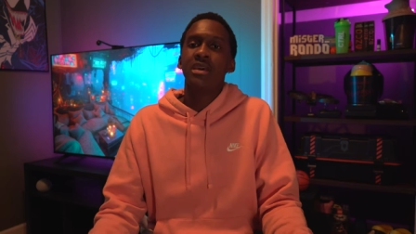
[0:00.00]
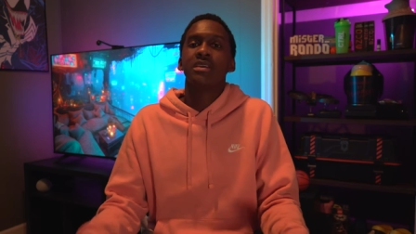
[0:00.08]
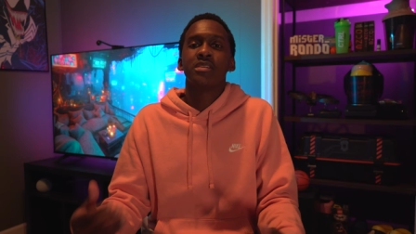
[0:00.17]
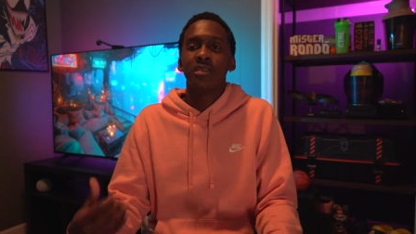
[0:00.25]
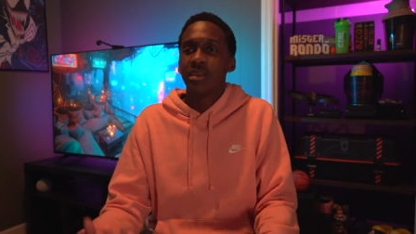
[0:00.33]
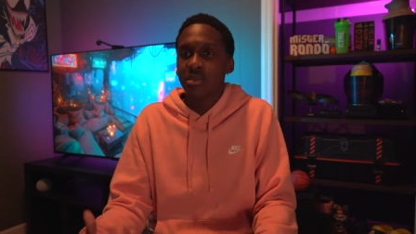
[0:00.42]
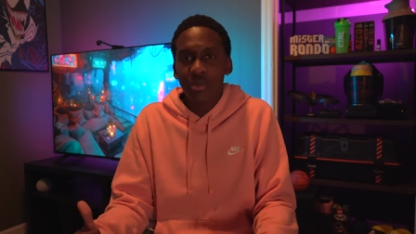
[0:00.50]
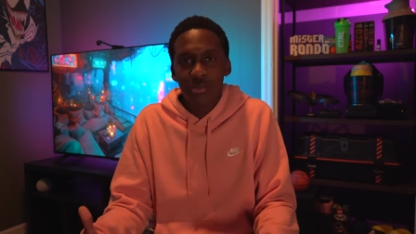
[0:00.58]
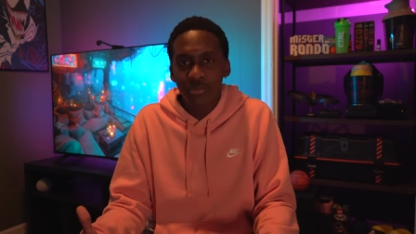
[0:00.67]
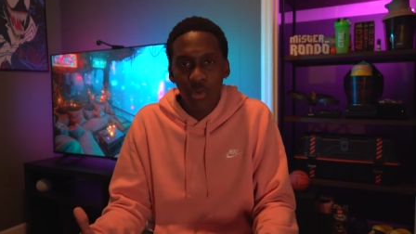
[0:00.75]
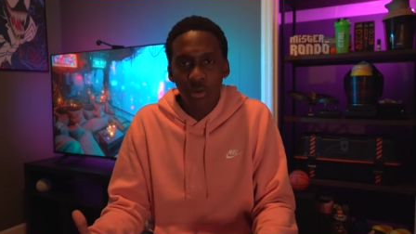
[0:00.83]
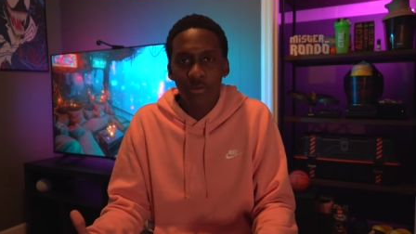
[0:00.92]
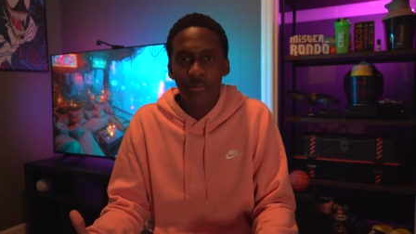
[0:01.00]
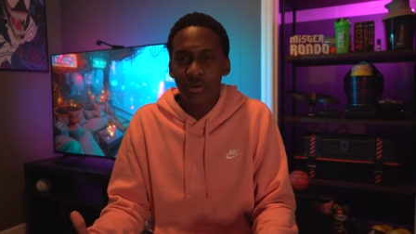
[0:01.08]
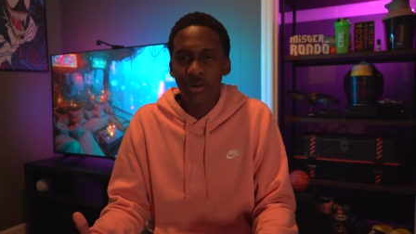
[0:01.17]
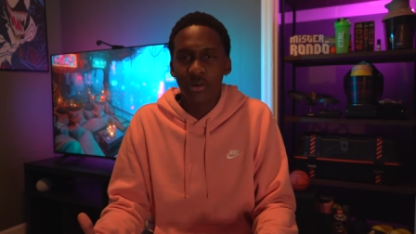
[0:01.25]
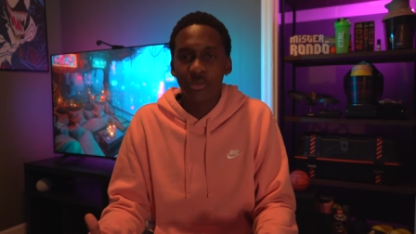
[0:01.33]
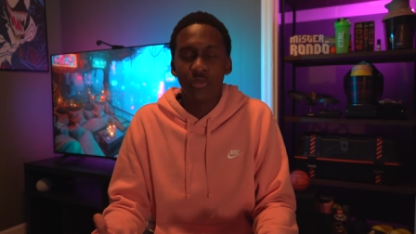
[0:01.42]
So this was more
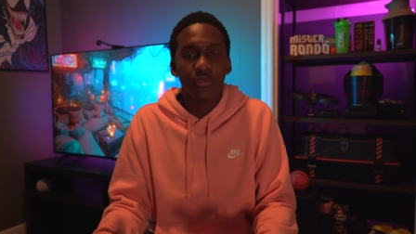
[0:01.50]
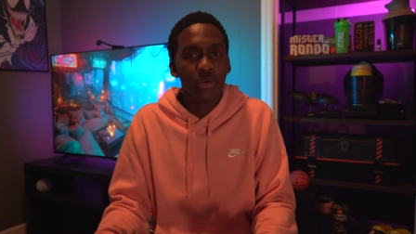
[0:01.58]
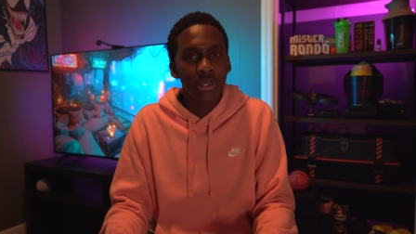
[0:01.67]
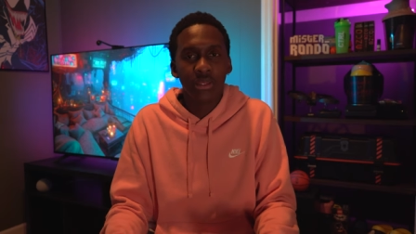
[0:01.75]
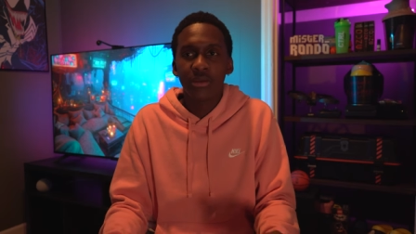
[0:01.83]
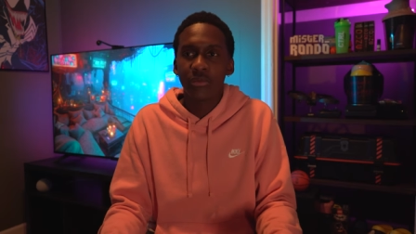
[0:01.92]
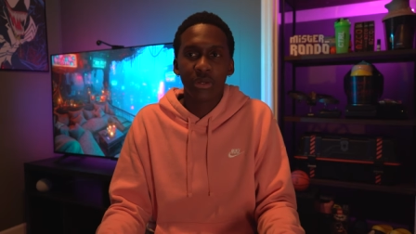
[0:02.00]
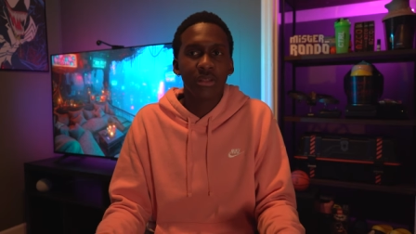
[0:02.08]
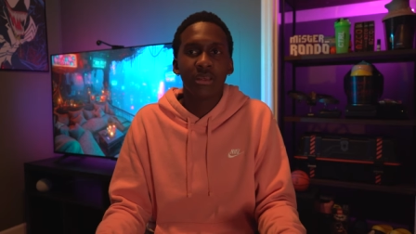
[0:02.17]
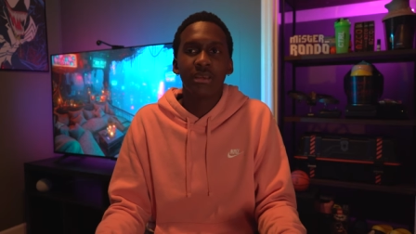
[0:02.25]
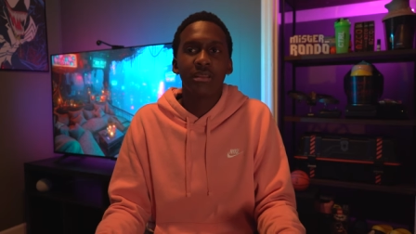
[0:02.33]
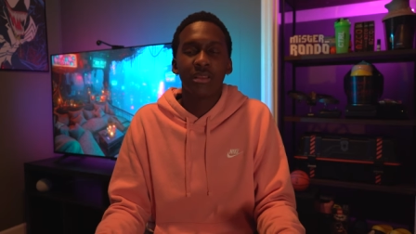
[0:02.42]
for really, really